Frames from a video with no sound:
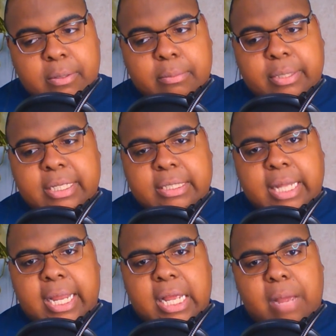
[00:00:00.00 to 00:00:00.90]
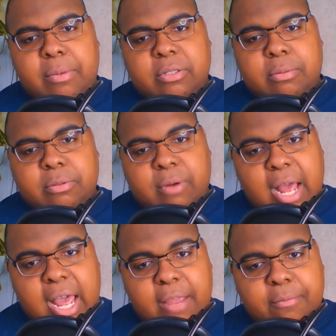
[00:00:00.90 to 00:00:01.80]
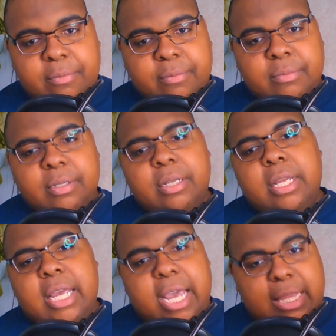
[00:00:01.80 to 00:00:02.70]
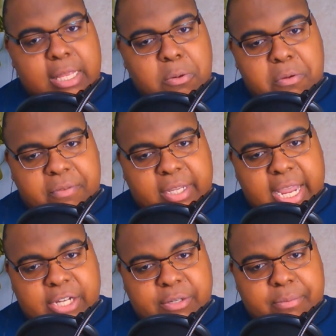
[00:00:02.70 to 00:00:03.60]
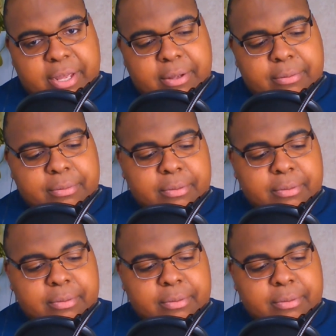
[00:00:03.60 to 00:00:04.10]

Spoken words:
please like, comment, subscribe, hit that notification bell.